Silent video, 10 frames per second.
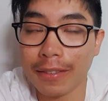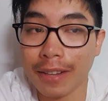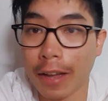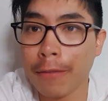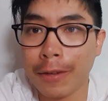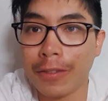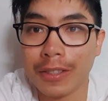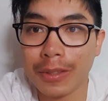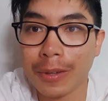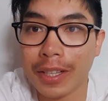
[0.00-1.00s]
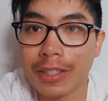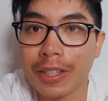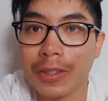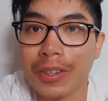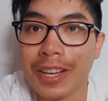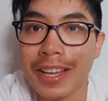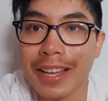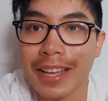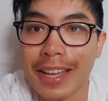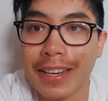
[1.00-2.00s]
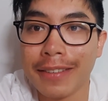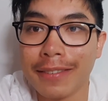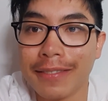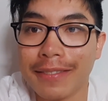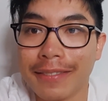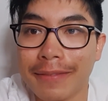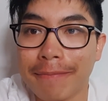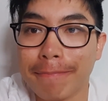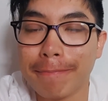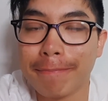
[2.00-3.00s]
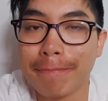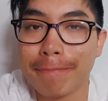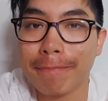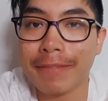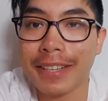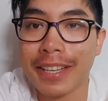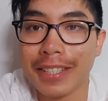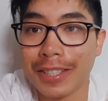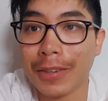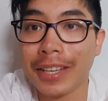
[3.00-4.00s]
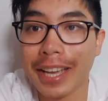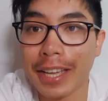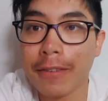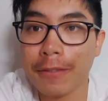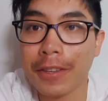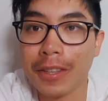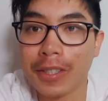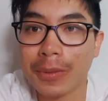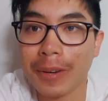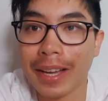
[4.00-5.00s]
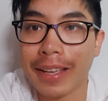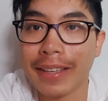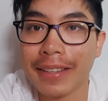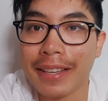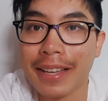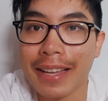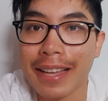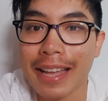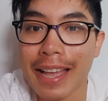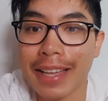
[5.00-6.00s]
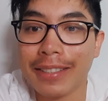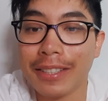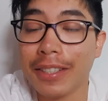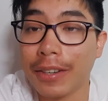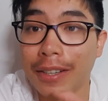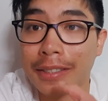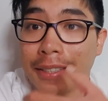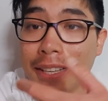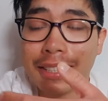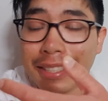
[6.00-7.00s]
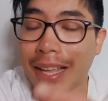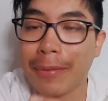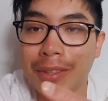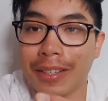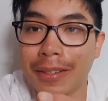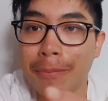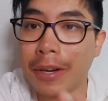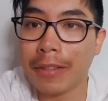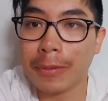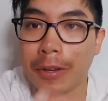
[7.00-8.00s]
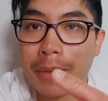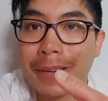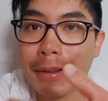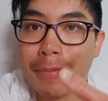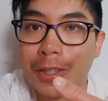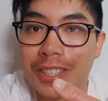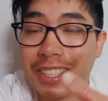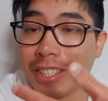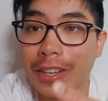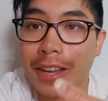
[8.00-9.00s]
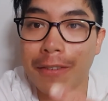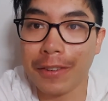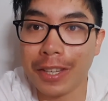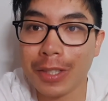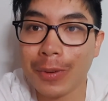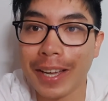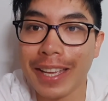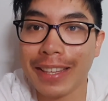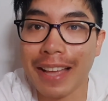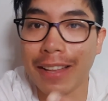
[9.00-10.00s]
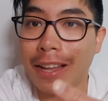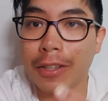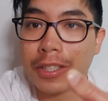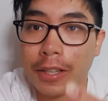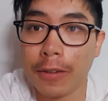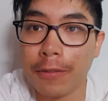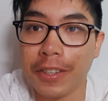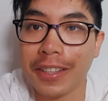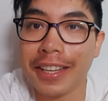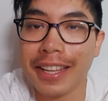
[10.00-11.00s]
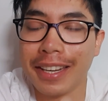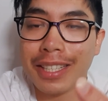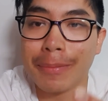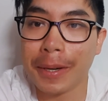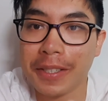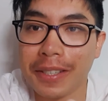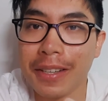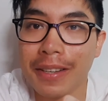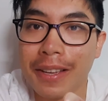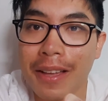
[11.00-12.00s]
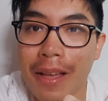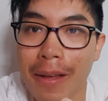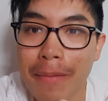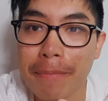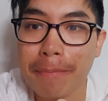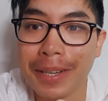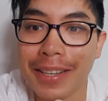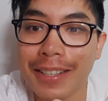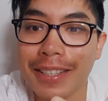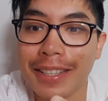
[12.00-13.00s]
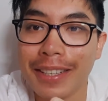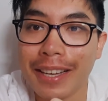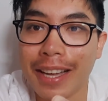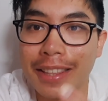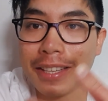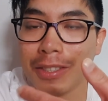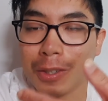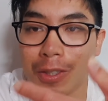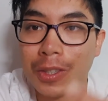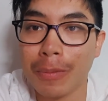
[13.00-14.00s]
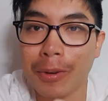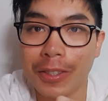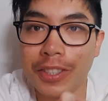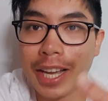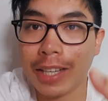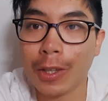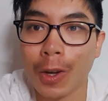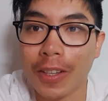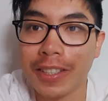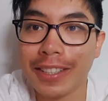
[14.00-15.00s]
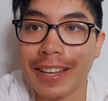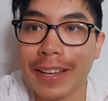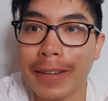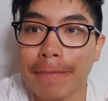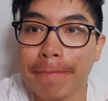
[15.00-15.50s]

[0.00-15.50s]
I felt this way too. And it's okay to feel this way and, you know, as, as same with the previous point about emotion, it's okay to feel this way and allow yourself to feel it and express it. But I think it's also important to acknowledge that